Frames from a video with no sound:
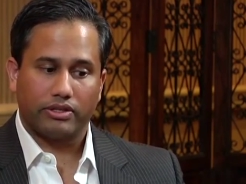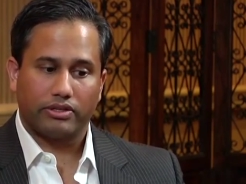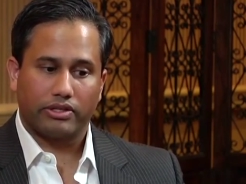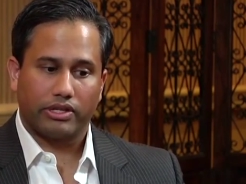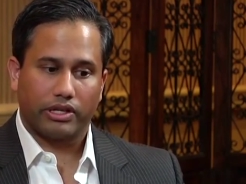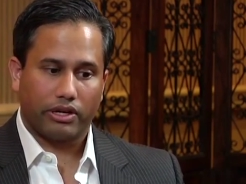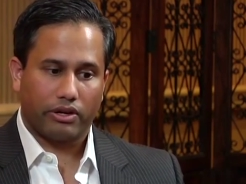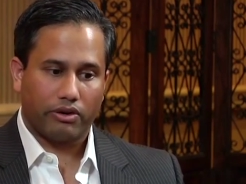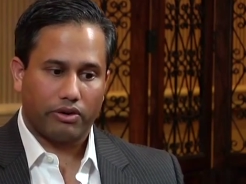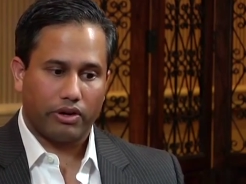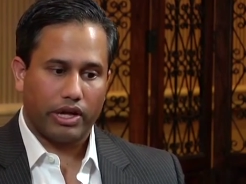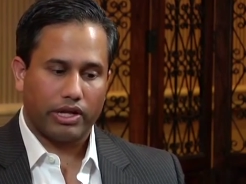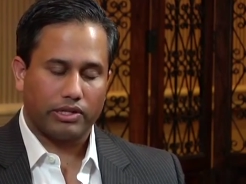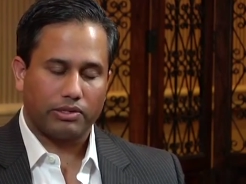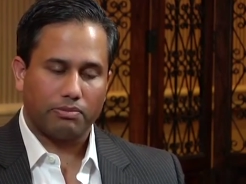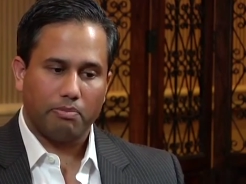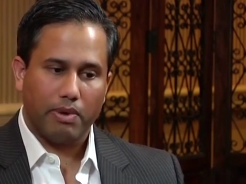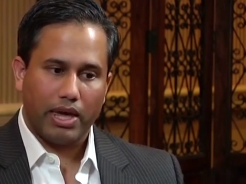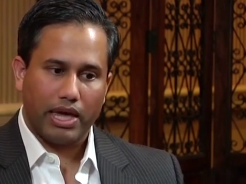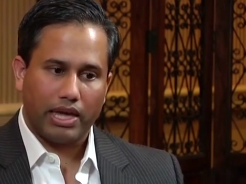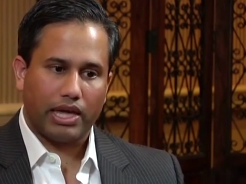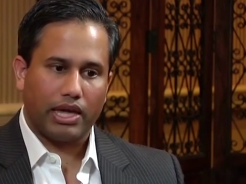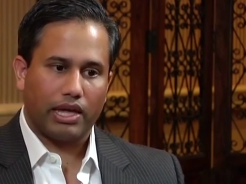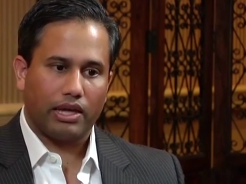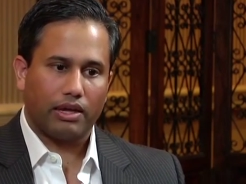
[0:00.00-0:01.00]
It's, it's
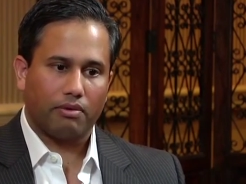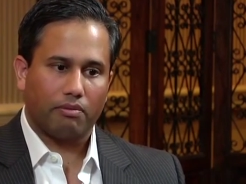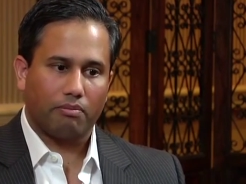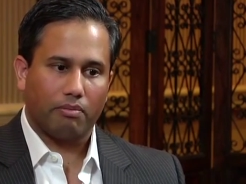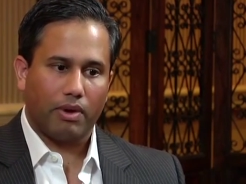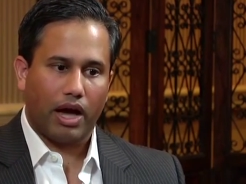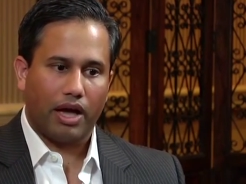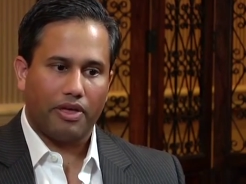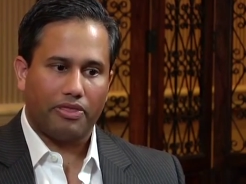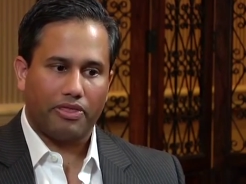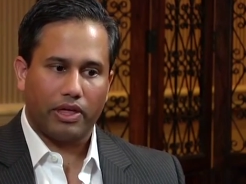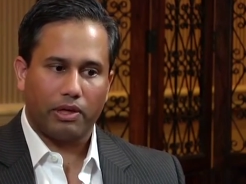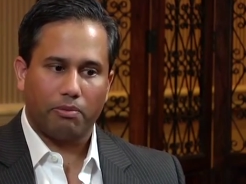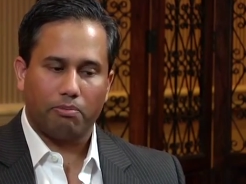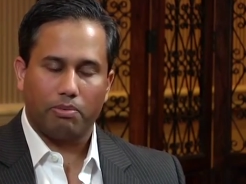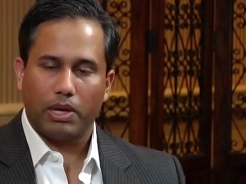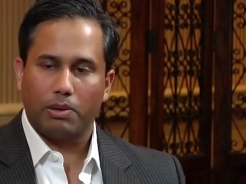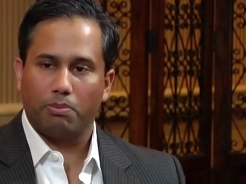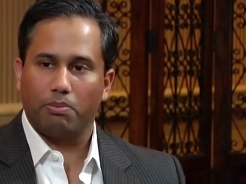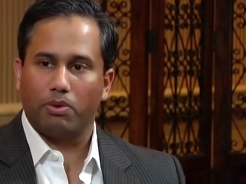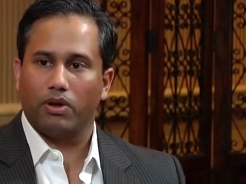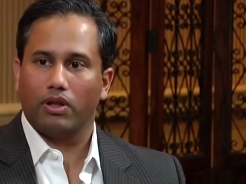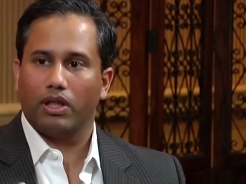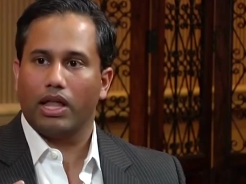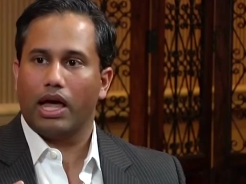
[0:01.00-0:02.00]
making, I think,
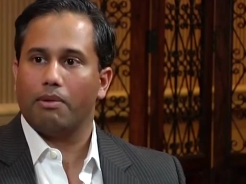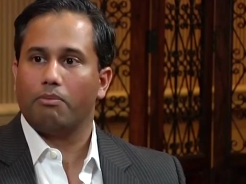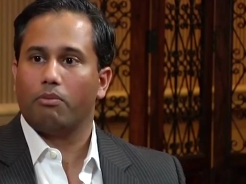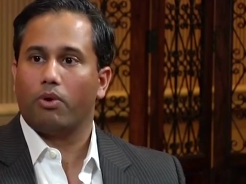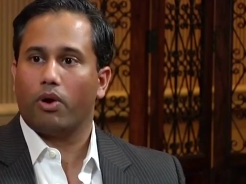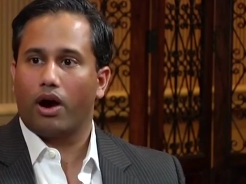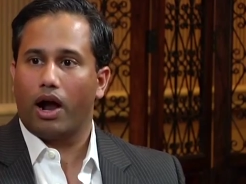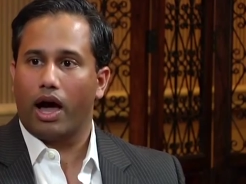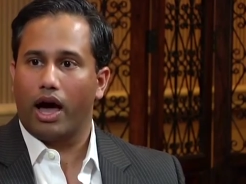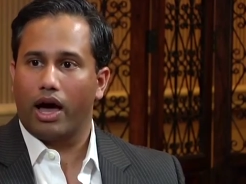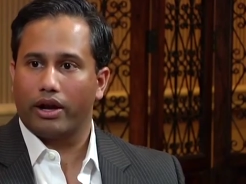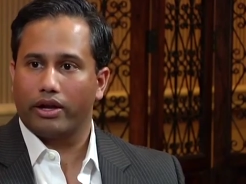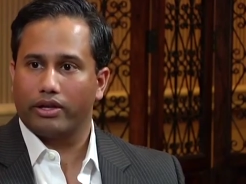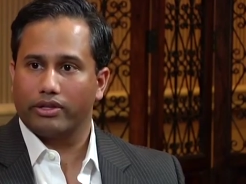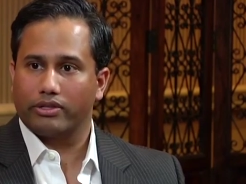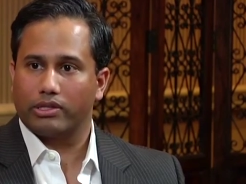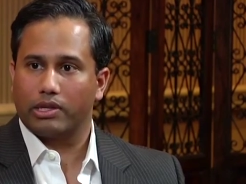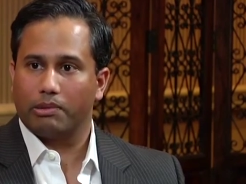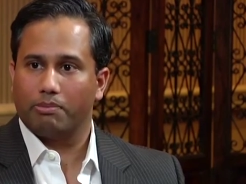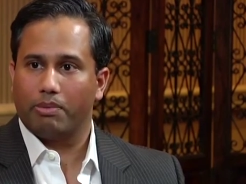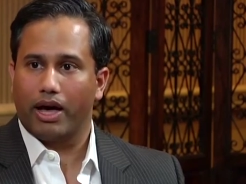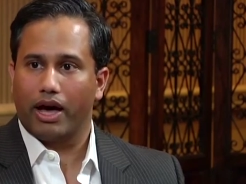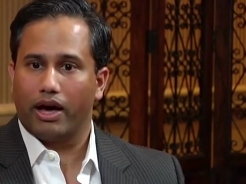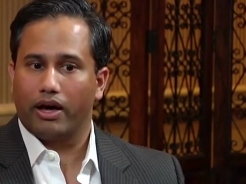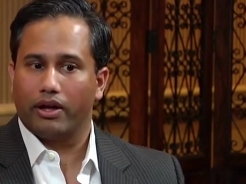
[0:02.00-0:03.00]
people a lot more honest
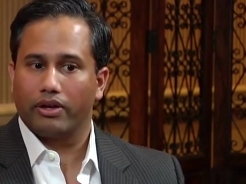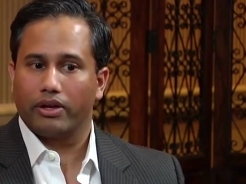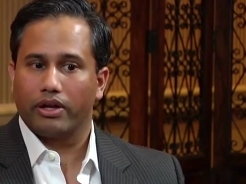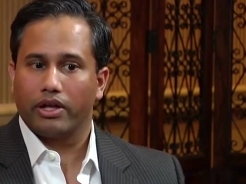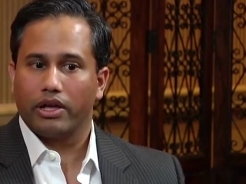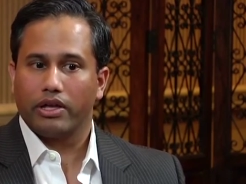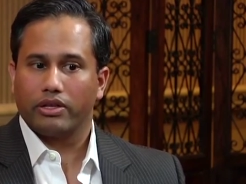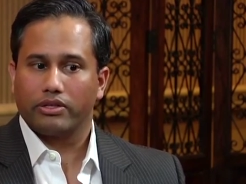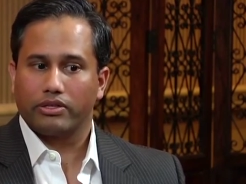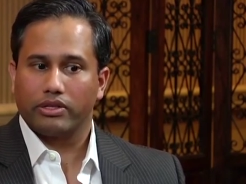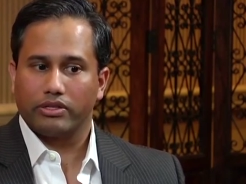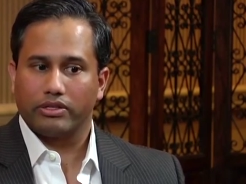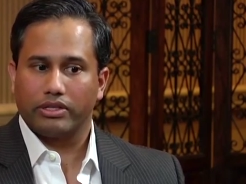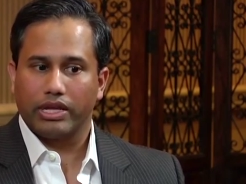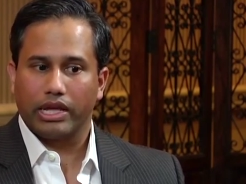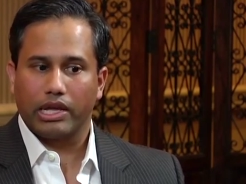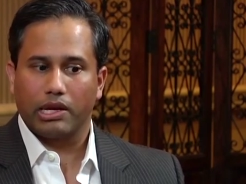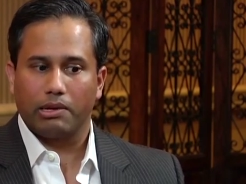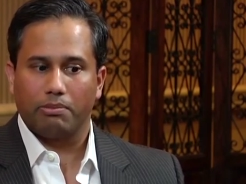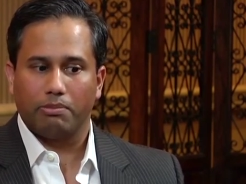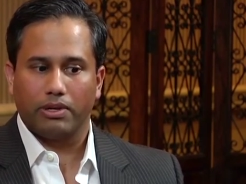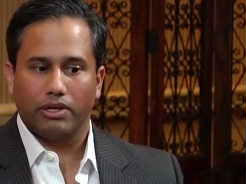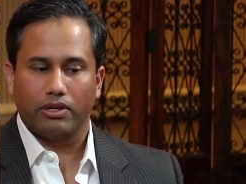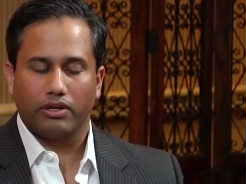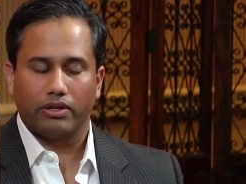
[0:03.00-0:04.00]
about
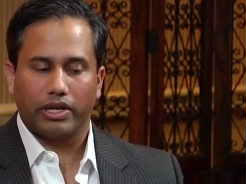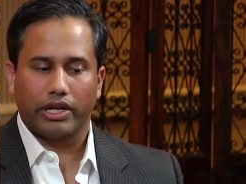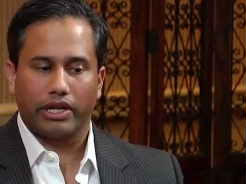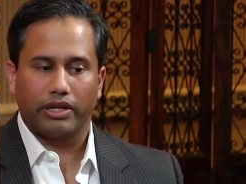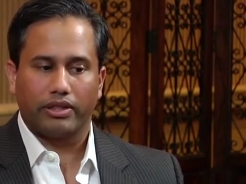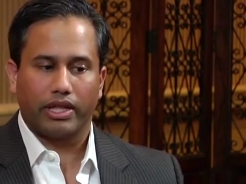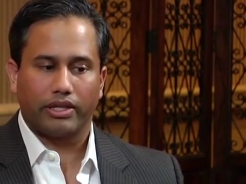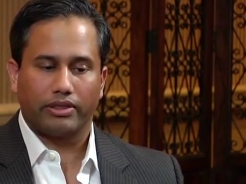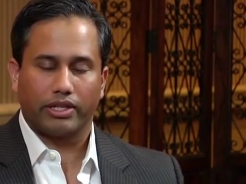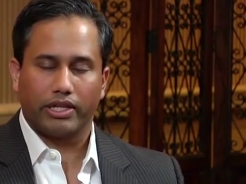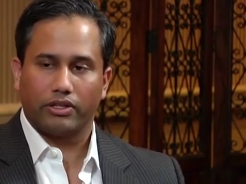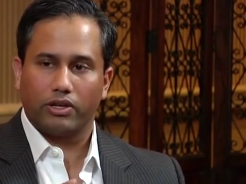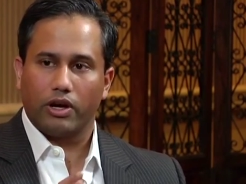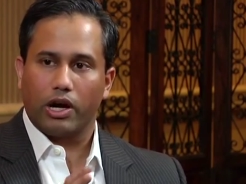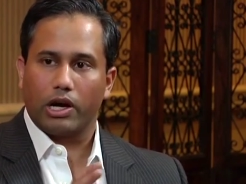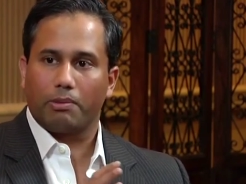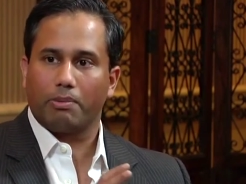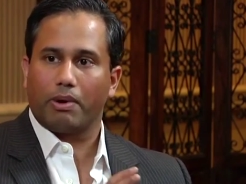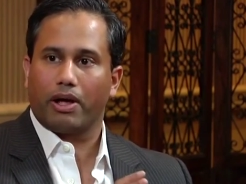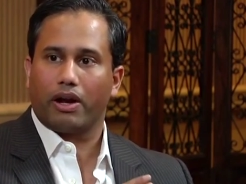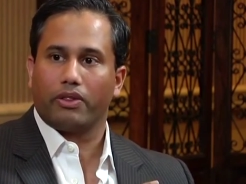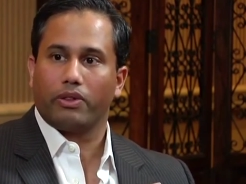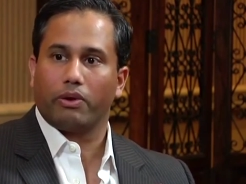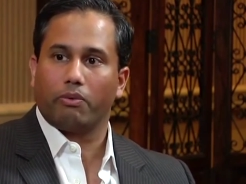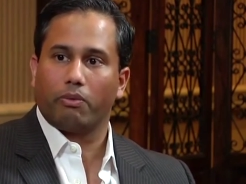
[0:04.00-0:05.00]
sustainability that they talk
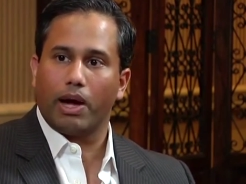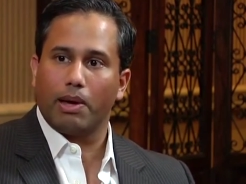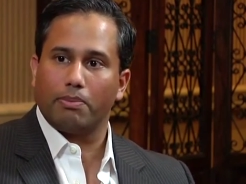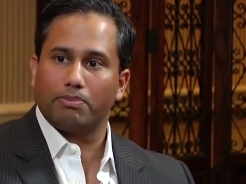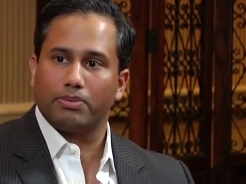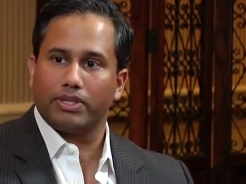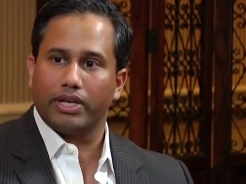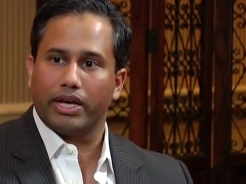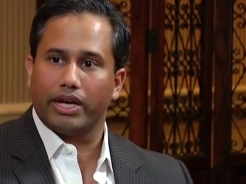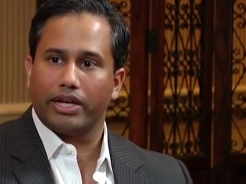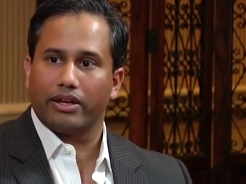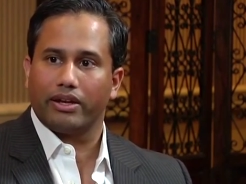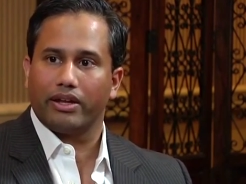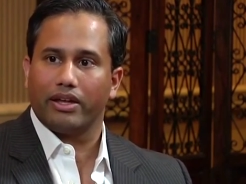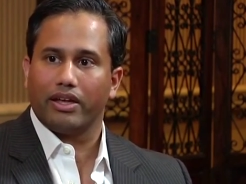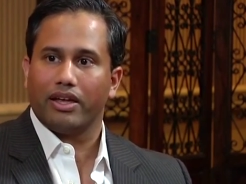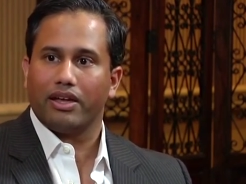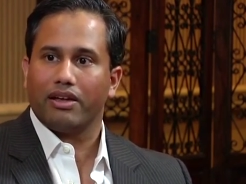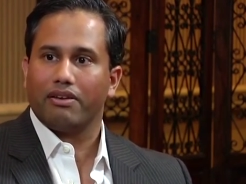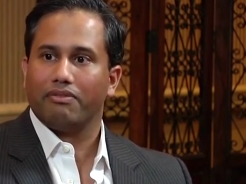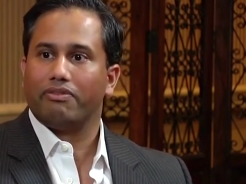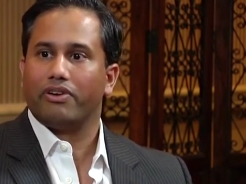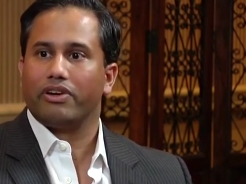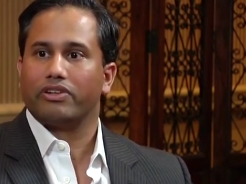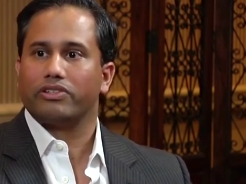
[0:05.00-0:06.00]
about on their website
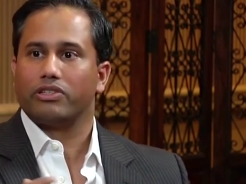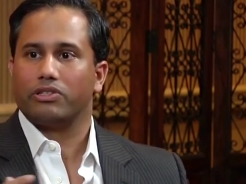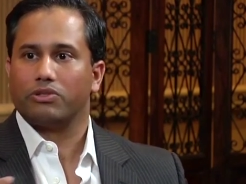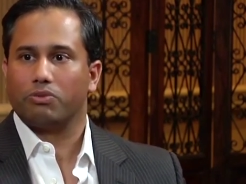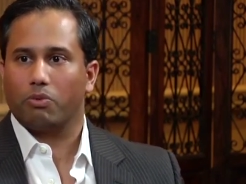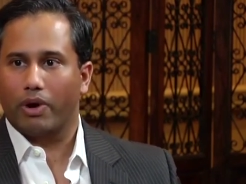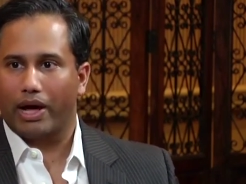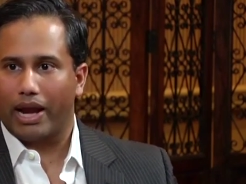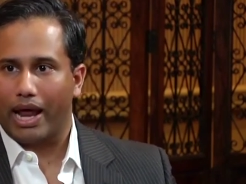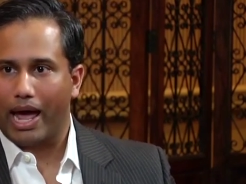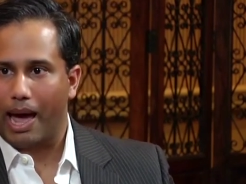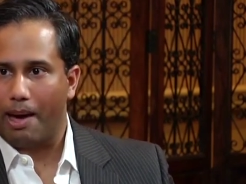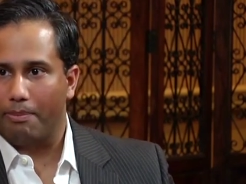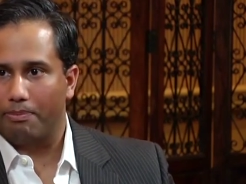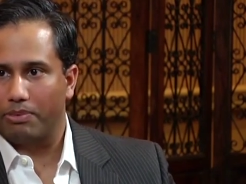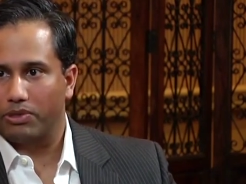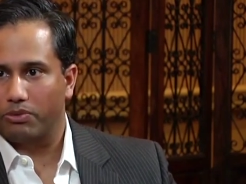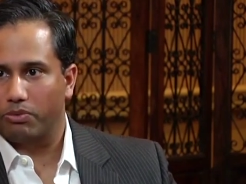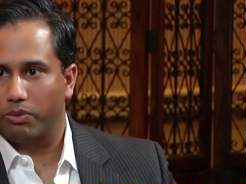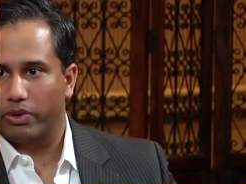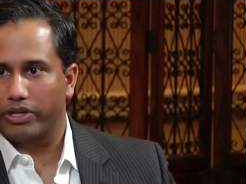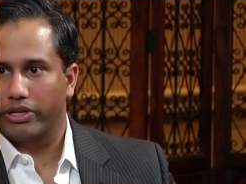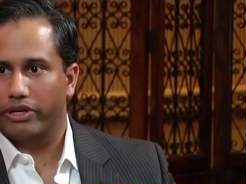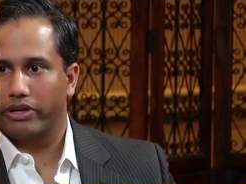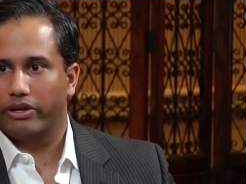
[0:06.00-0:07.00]
versus what
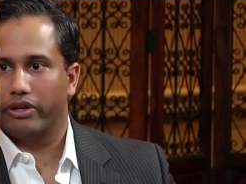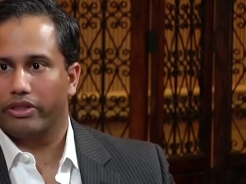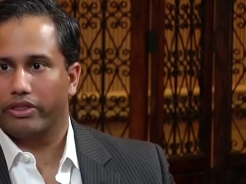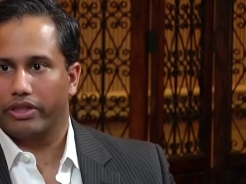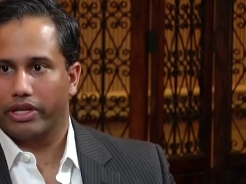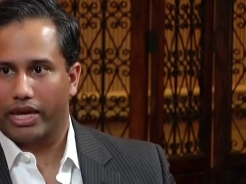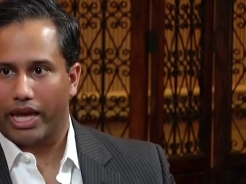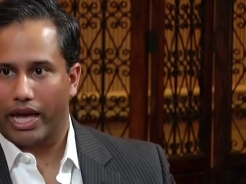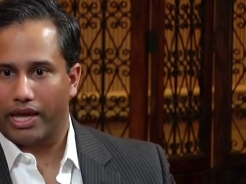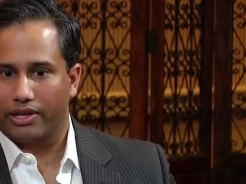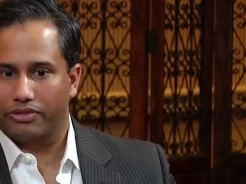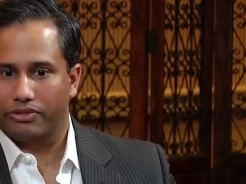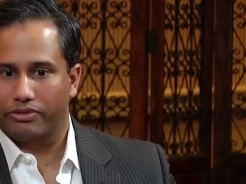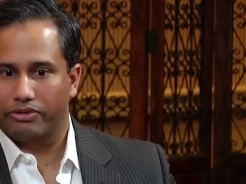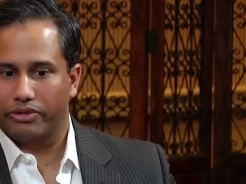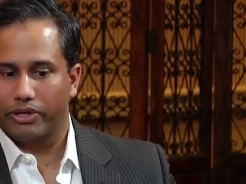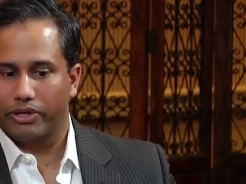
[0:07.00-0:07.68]
happens when you're in the guest